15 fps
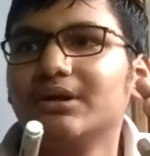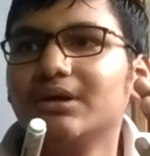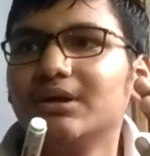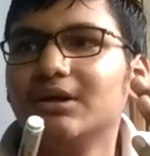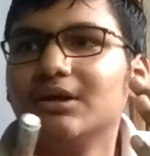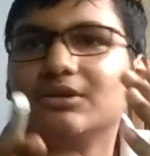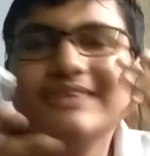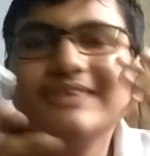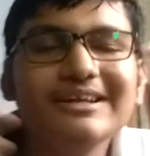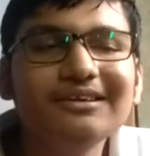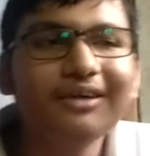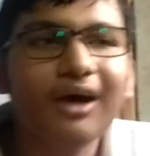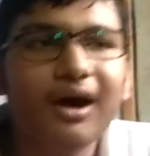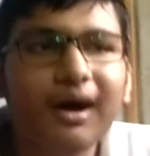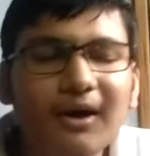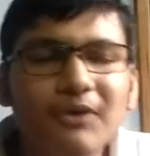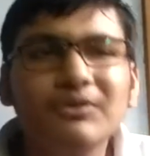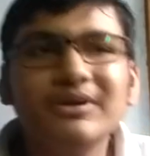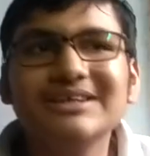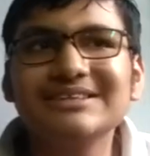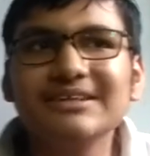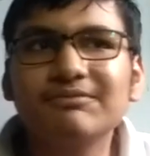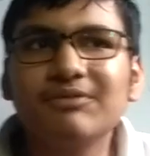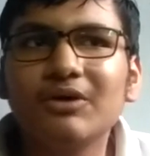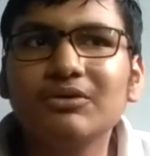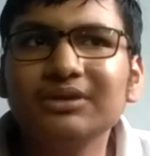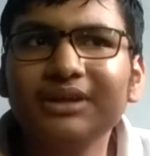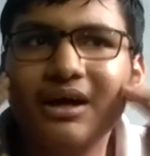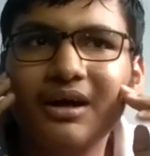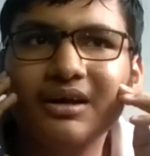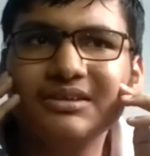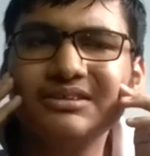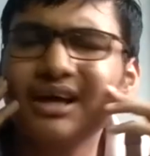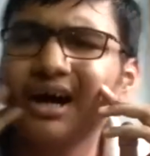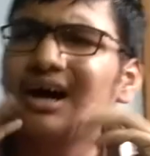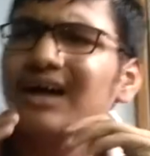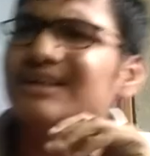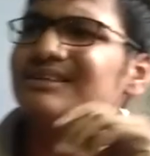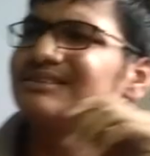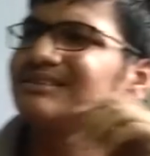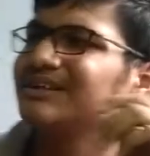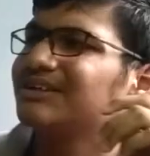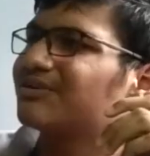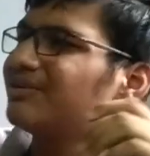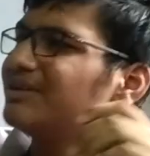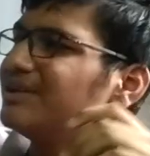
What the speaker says: Then how does they fought? The third estate only includes